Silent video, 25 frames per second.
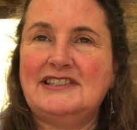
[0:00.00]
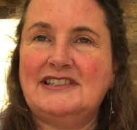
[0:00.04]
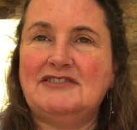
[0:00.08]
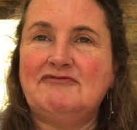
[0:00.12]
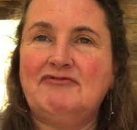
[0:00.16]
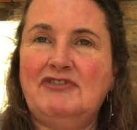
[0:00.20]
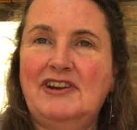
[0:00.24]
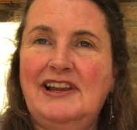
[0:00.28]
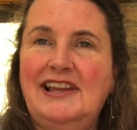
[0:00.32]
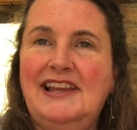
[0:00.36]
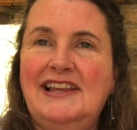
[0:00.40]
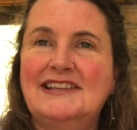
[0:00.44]
It
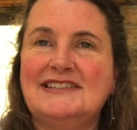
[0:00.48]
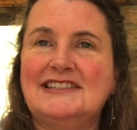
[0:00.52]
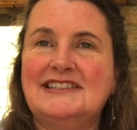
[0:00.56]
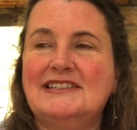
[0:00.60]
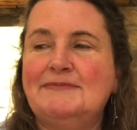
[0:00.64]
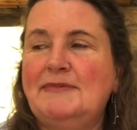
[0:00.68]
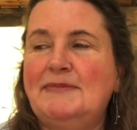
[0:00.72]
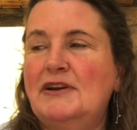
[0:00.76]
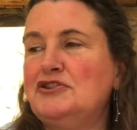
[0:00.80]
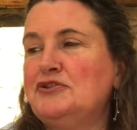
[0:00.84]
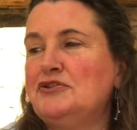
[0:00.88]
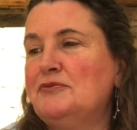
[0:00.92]
really is a
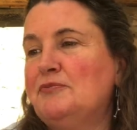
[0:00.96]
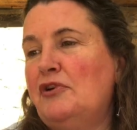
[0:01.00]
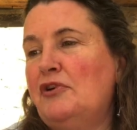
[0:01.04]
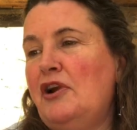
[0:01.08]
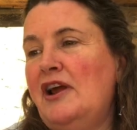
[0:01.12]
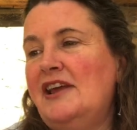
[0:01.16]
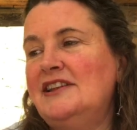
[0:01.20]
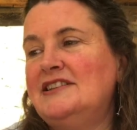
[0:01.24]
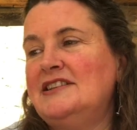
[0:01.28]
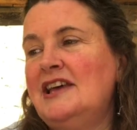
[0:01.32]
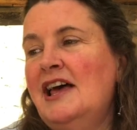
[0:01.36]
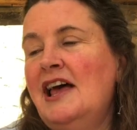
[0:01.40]
special
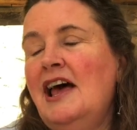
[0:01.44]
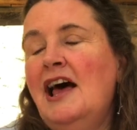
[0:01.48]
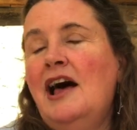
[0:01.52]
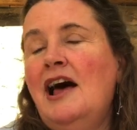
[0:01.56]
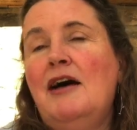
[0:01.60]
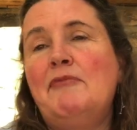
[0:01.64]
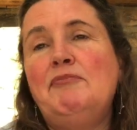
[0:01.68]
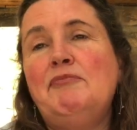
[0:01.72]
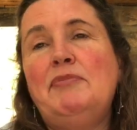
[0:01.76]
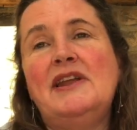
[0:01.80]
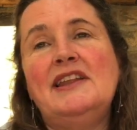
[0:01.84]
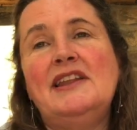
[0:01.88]
bread,
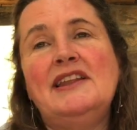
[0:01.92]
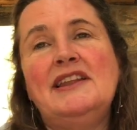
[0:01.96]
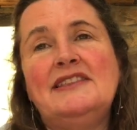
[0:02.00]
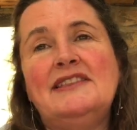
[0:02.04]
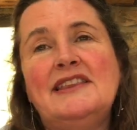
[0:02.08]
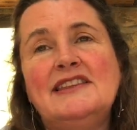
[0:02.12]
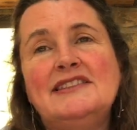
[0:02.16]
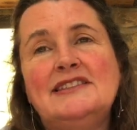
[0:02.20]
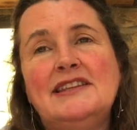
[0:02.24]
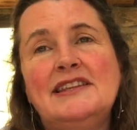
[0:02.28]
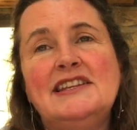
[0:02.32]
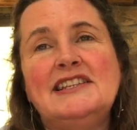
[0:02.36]
but
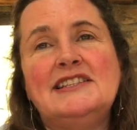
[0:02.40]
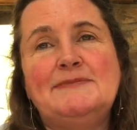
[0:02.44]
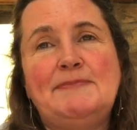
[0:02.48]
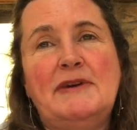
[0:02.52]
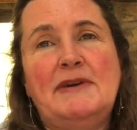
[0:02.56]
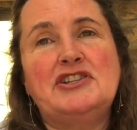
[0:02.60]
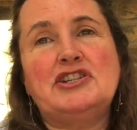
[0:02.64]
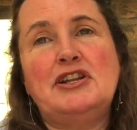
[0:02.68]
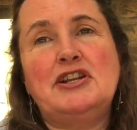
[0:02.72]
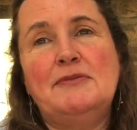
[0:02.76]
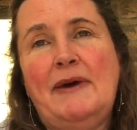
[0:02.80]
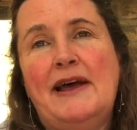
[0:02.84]
there's something
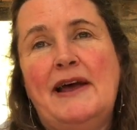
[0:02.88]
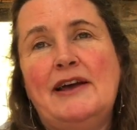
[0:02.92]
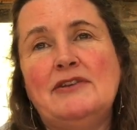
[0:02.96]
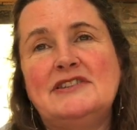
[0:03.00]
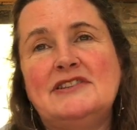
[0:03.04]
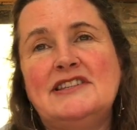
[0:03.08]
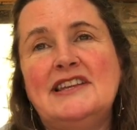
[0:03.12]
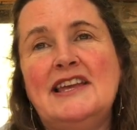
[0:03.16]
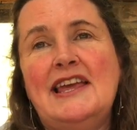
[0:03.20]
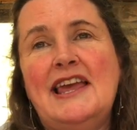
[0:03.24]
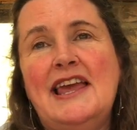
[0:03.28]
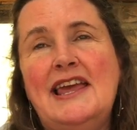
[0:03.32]
special
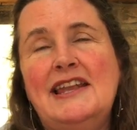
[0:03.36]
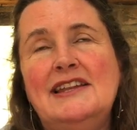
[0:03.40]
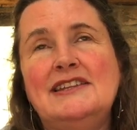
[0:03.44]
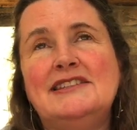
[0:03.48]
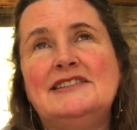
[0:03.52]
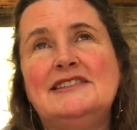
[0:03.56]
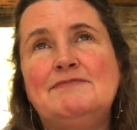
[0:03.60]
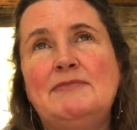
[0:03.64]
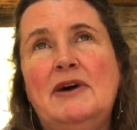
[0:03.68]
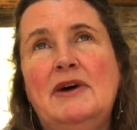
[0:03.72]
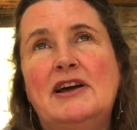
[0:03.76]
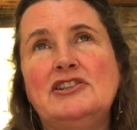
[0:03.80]
about it in
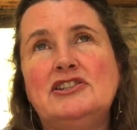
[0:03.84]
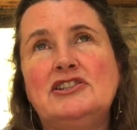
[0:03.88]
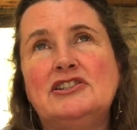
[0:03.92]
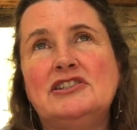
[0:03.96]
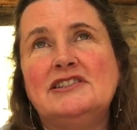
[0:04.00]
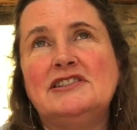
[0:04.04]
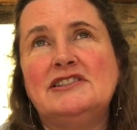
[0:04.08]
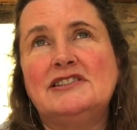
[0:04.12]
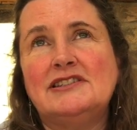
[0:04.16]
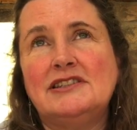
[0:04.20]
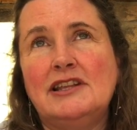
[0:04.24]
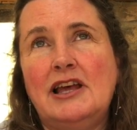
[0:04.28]
as much
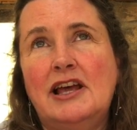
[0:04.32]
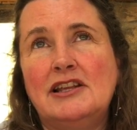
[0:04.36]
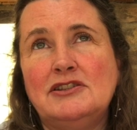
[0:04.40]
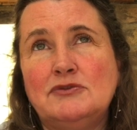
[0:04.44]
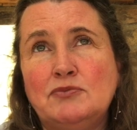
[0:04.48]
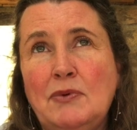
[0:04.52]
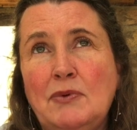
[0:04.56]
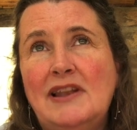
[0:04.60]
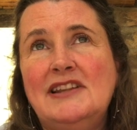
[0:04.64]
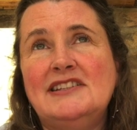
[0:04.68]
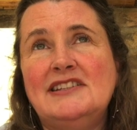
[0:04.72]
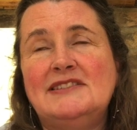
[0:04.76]
as
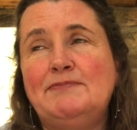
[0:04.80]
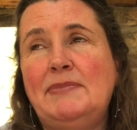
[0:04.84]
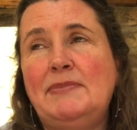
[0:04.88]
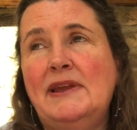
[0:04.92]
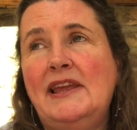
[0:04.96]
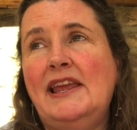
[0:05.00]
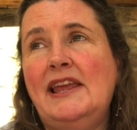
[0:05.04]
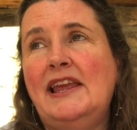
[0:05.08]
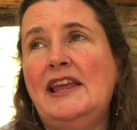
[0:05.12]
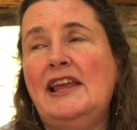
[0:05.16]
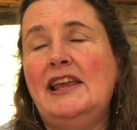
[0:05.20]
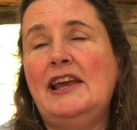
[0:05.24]
well as
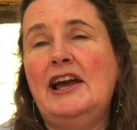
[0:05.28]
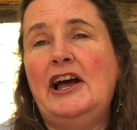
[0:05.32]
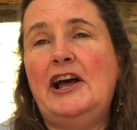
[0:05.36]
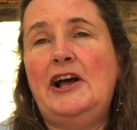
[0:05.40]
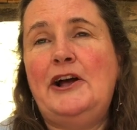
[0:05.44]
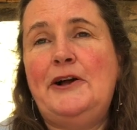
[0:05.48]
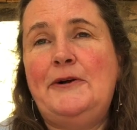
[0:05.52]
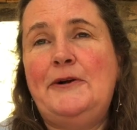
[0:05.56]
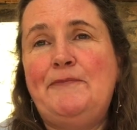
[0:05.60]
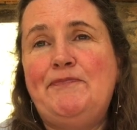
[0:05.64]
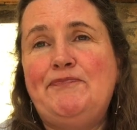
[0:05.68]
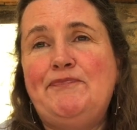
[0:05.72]
being
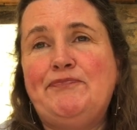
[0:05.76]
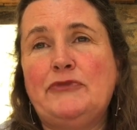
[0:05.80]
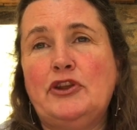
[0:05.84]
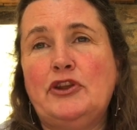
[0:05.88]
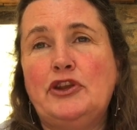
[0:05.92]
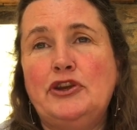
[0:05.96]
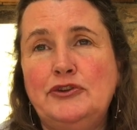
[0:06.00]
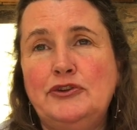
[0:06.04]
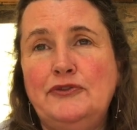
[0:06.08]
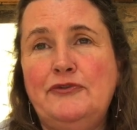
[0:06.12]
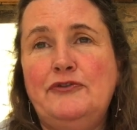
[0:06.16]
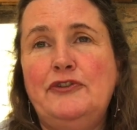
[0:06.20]

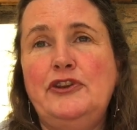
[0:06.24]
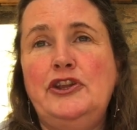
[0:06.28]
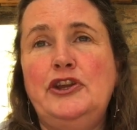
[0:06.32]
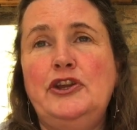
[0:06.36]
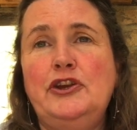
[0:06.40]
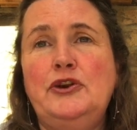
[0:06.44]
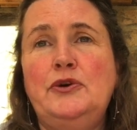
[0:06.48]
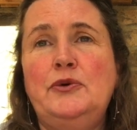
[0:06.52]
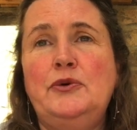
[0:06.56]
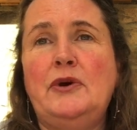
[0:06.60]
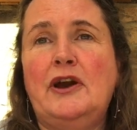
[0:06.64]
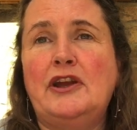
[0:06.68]
good for
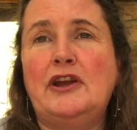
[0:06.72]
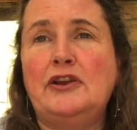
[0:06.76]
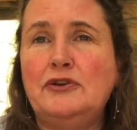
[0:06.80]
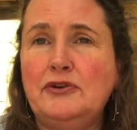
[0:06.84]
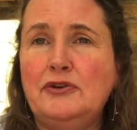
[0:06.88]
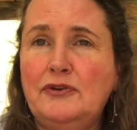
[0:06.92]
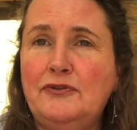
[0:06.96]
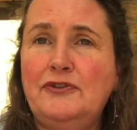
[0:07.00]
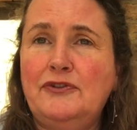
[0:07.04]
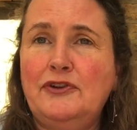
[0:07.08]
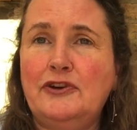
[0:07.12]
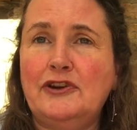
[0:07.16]
you and
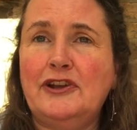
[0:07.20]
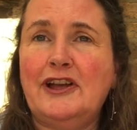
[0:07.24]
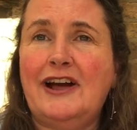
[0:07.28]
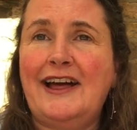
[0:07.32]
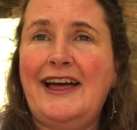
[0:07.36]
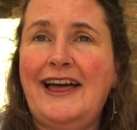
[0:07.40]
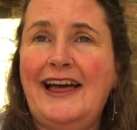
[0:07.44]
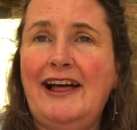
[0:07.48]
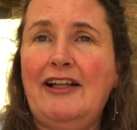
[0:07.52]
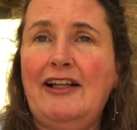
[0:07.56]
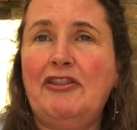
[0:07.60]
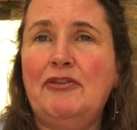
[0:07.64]
good for your gut
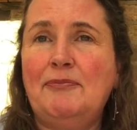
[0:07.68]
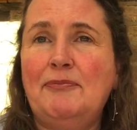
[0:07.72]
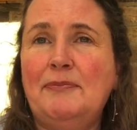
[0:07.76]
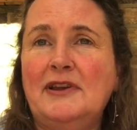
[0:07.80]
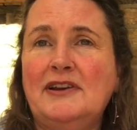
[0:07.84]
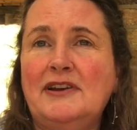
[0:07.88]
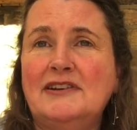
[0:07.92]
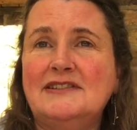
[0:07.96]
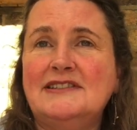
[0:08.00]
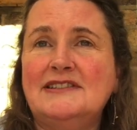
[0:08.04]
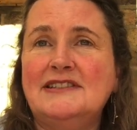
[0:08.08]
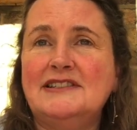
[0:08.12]
health
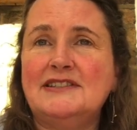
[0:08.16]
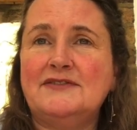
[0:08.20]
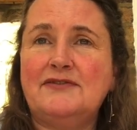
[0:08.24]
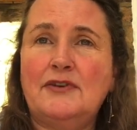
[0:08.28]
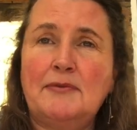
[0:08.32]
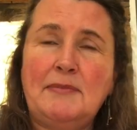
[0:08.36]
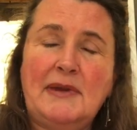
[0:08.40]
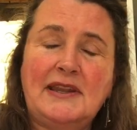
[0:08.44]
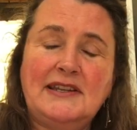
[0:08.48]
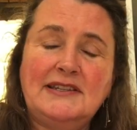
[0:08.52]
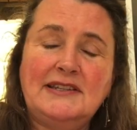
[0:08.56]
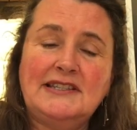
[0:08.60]
because it's
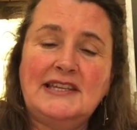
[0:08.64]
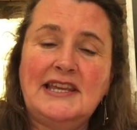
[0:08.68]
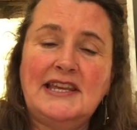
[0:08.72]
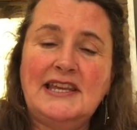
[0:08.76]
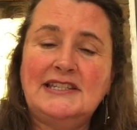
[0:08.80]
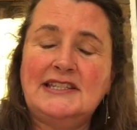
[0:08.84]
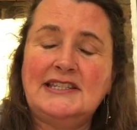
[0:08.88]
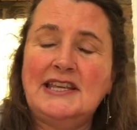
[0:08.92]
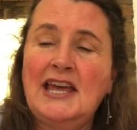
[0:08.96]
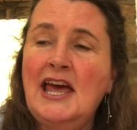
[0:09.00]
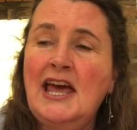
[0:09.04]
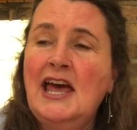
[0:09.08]

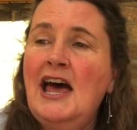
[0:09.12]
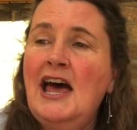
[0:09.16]
fermented,